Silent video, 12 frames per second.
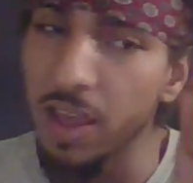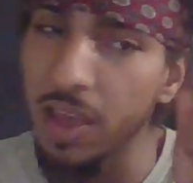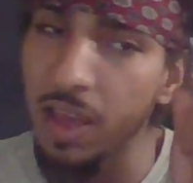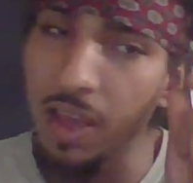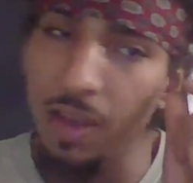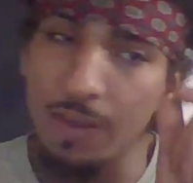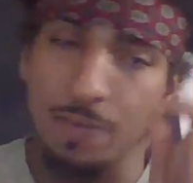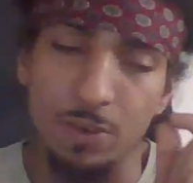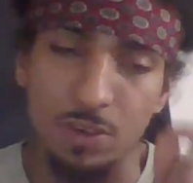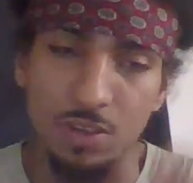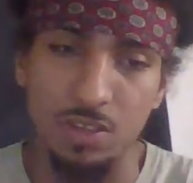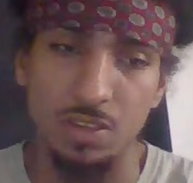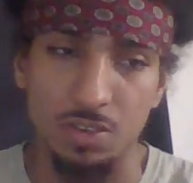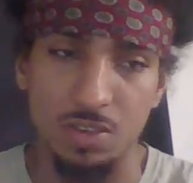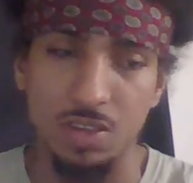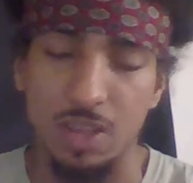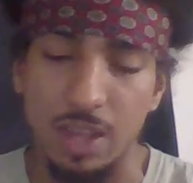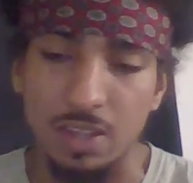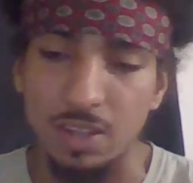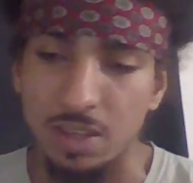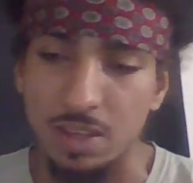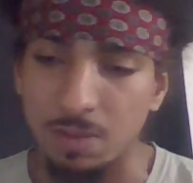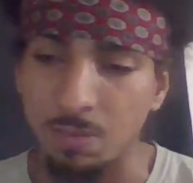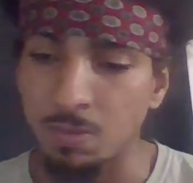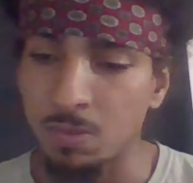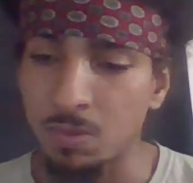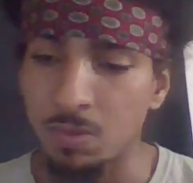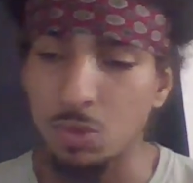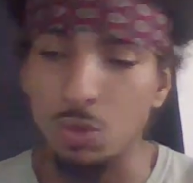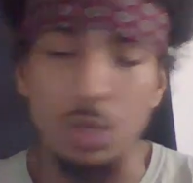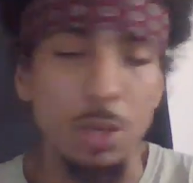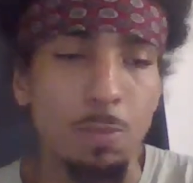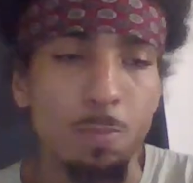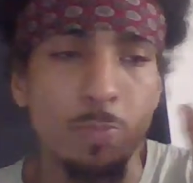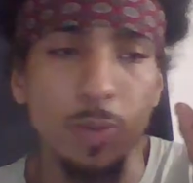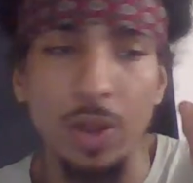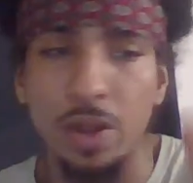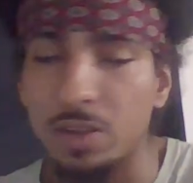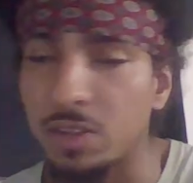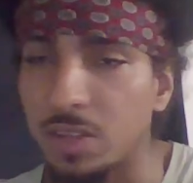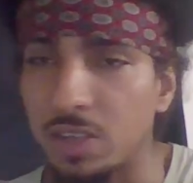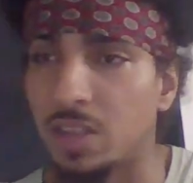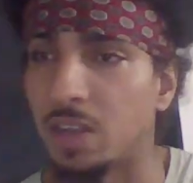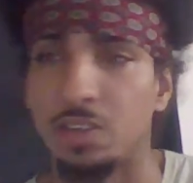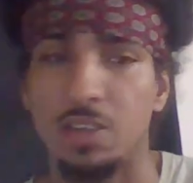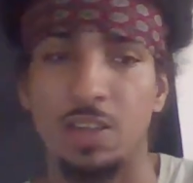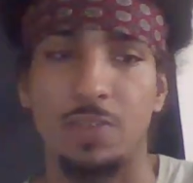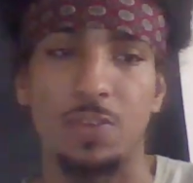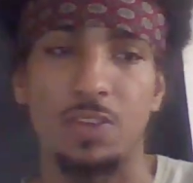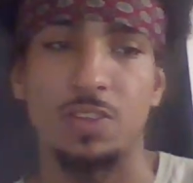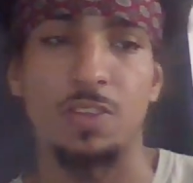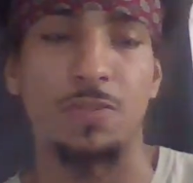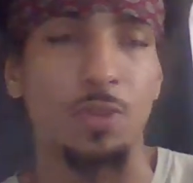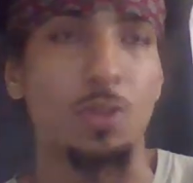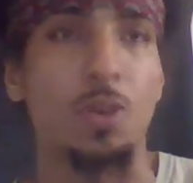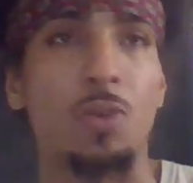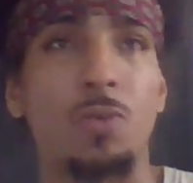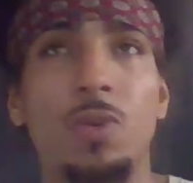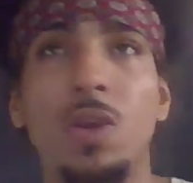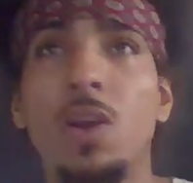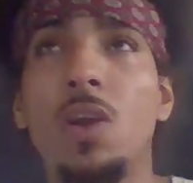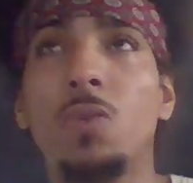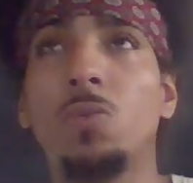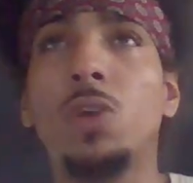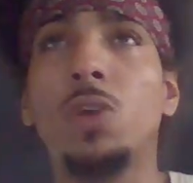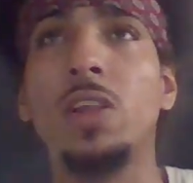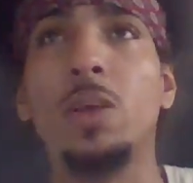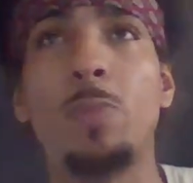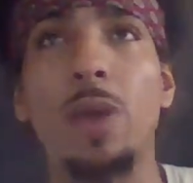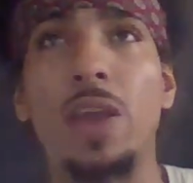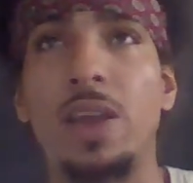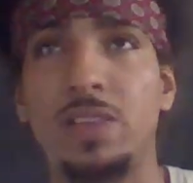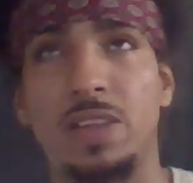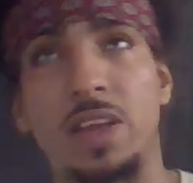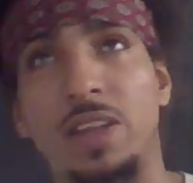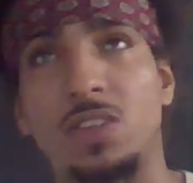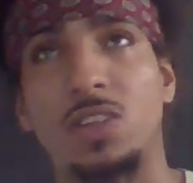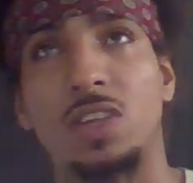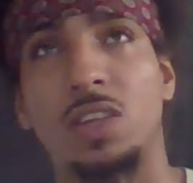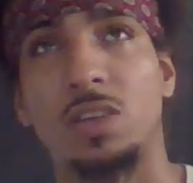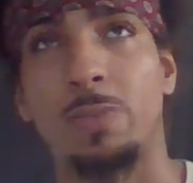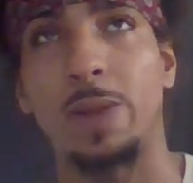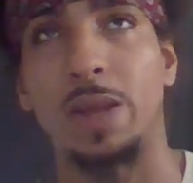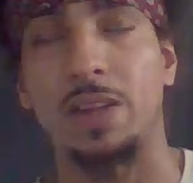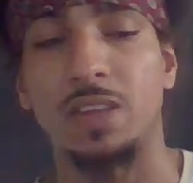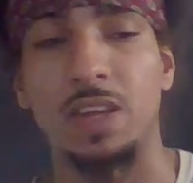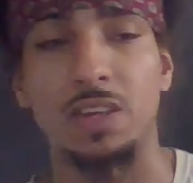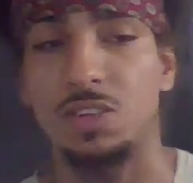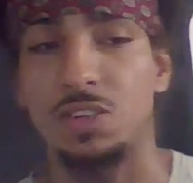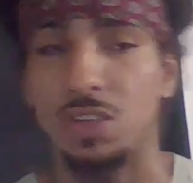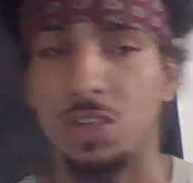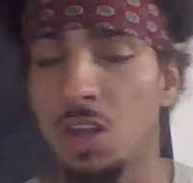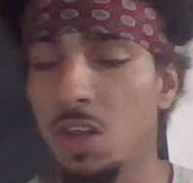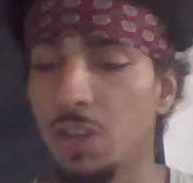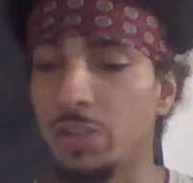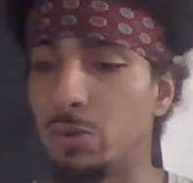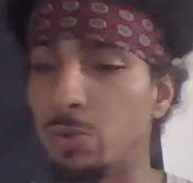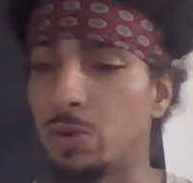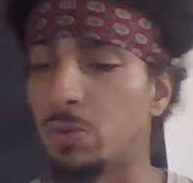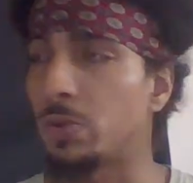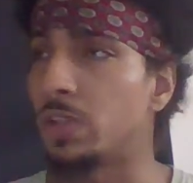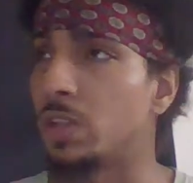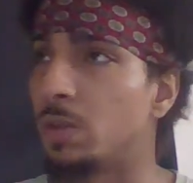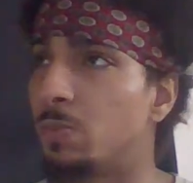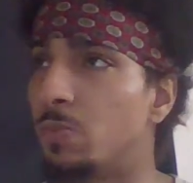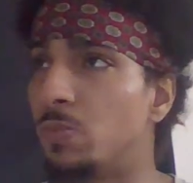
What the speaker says: ever so slightly. You can barely tell the difference. If you don't really pay attention, you wouldn't really